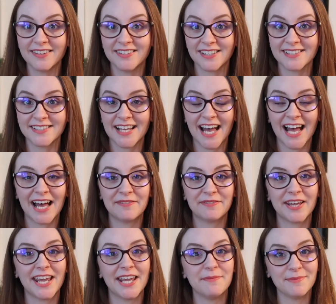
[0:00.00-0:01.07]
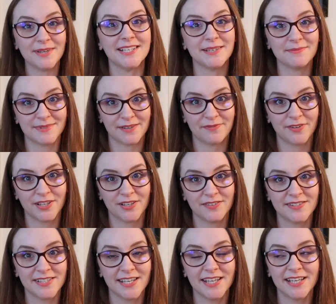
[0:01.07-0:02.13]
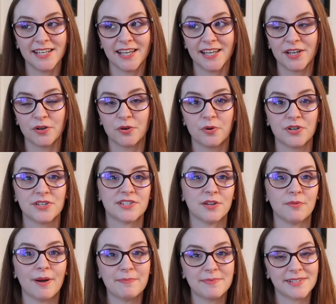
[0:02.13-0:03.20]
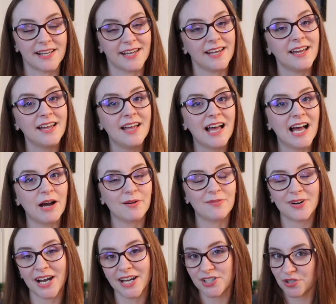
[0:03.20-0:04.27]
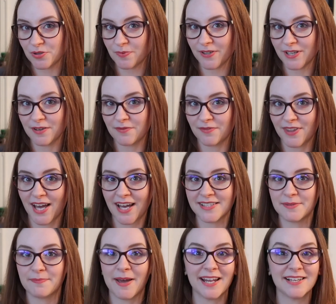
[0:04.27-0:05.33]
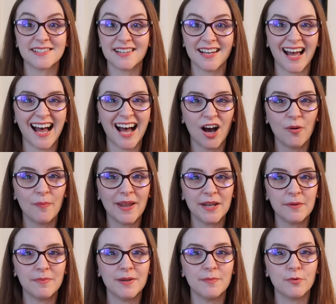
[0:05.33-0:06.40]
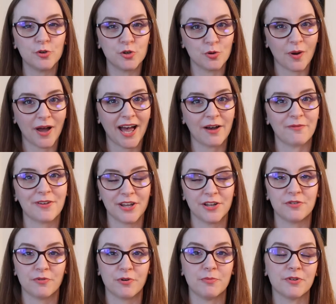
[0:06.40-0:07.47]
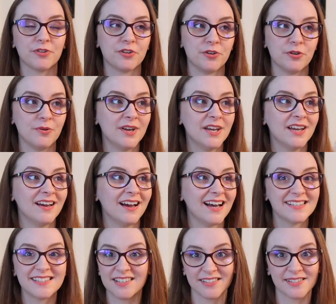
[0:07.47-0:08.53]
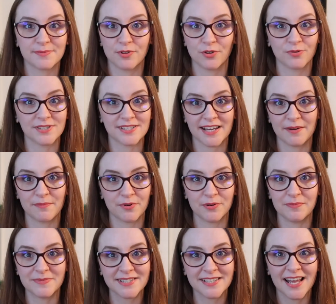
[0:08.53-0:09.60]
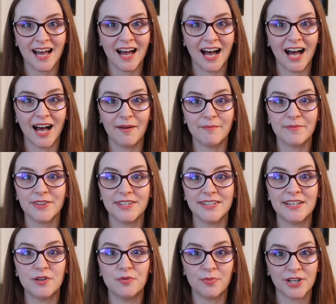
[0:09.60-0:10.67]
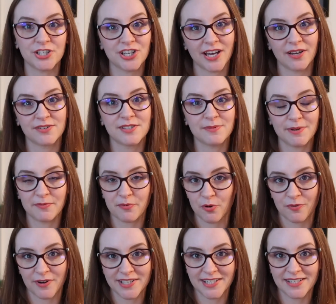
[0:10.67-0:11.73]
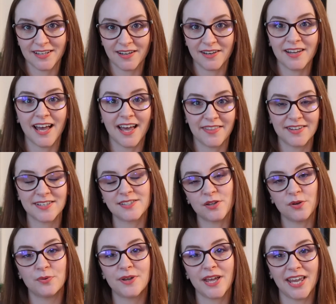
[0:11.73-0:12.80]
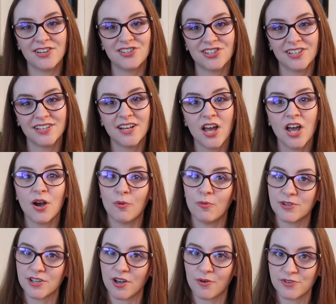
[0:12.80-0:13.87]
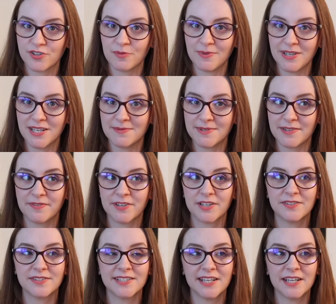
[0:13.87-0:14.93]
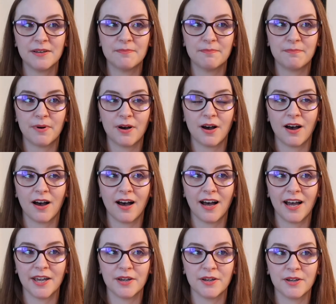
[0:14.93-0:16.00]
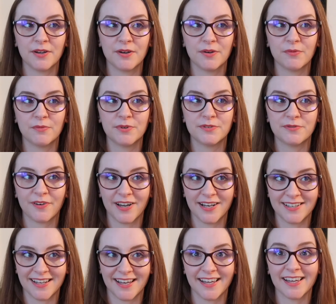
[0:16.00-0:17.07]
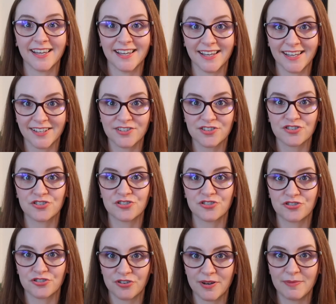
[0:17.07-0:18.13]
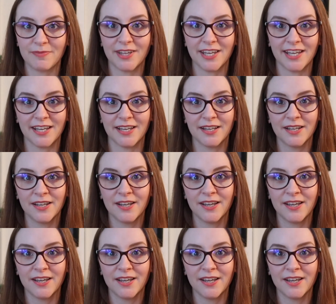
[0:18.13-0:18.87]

does have a medium difficulty in accordance to the website. However, I do believe that depends on how many people you have in the room with you as it does with all escape rooms. Um, the witch house that we've already done at this location was also medium difficulty, but I would find that extremely